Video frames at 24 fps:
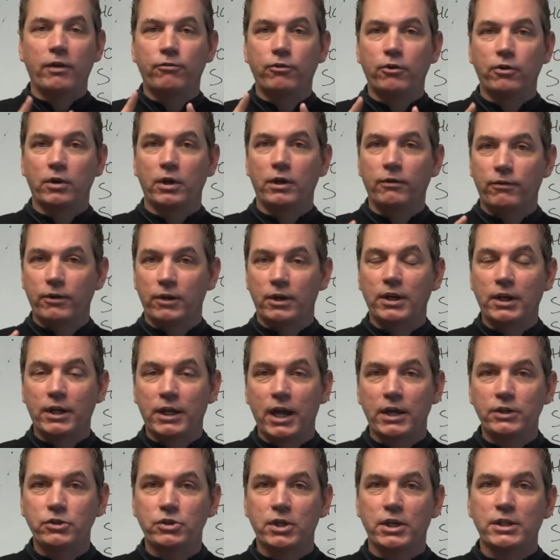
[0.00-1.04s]
If you didn't
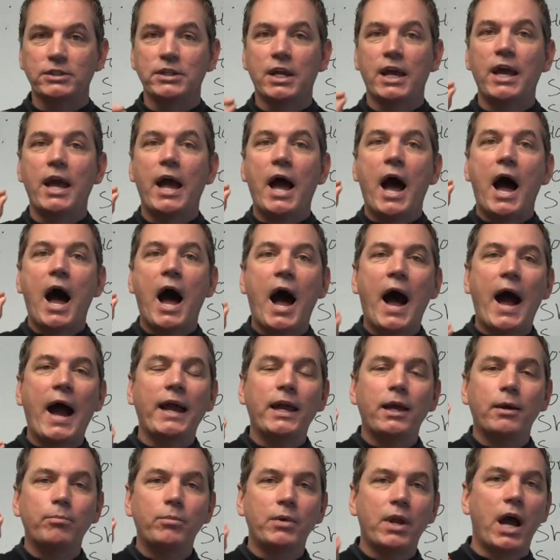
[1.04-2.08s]
catch this, I
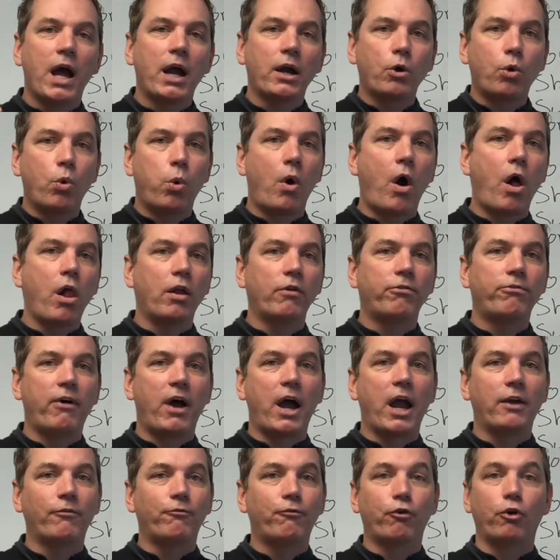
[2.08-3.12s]
am not
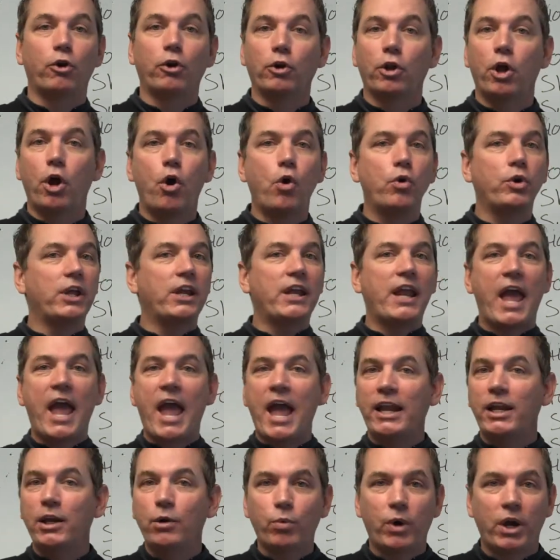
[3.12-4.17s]
qualifying for a loan in
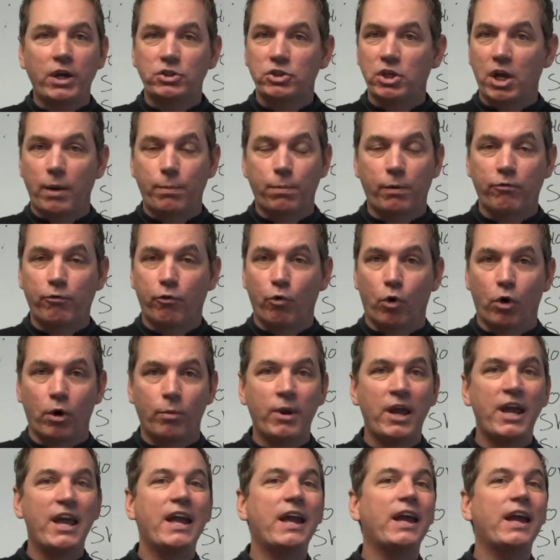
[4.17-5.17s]
any way, shape, or form.